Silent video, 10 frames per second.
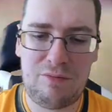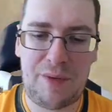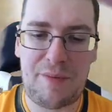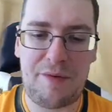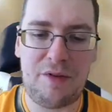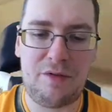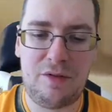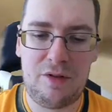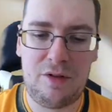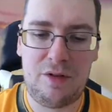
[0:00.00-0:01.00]
Maybe not.
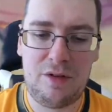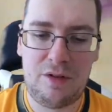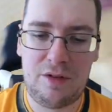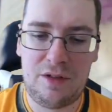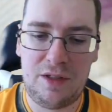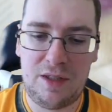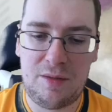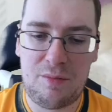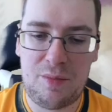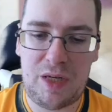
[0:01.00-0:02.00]

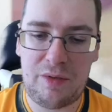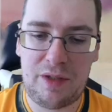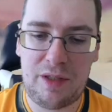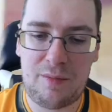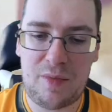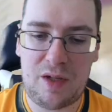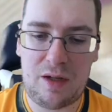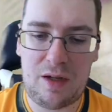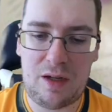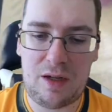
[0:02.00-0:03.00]
But anyway, yep.
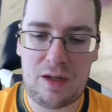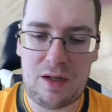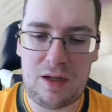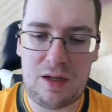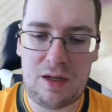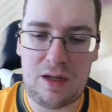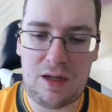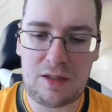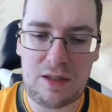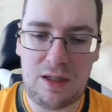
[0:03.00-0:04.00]

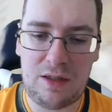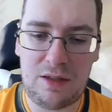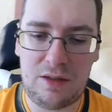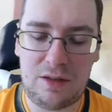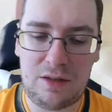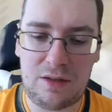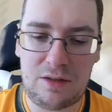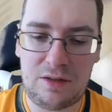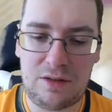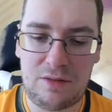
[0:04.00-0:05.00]
Atlanta,
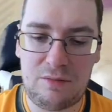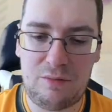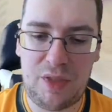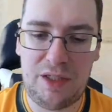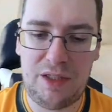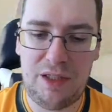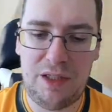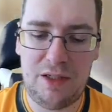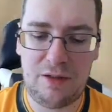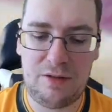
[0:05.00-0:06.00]
BC.
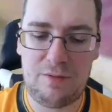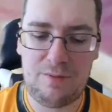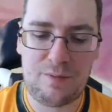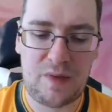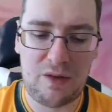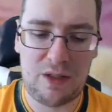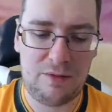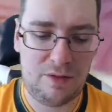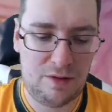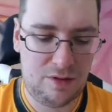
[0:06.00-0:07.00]
Okay.
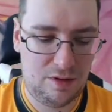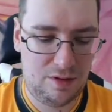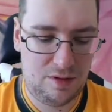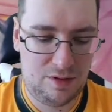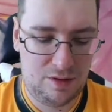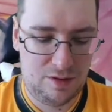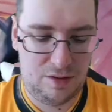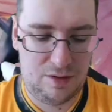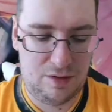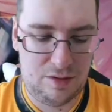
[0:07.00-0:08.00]

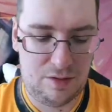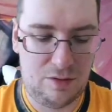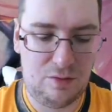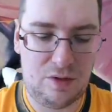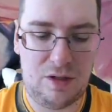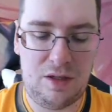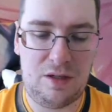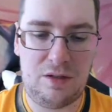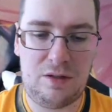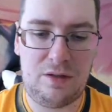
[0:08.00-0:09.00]
Cool.
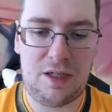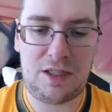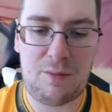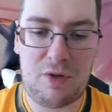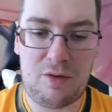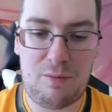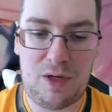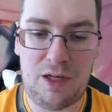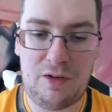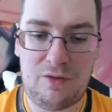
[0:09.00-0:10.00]
Next up,
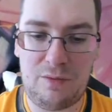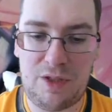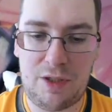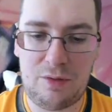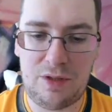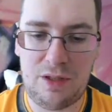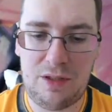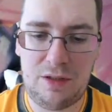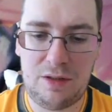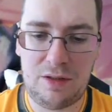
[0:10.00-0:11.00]
player from Chelsea.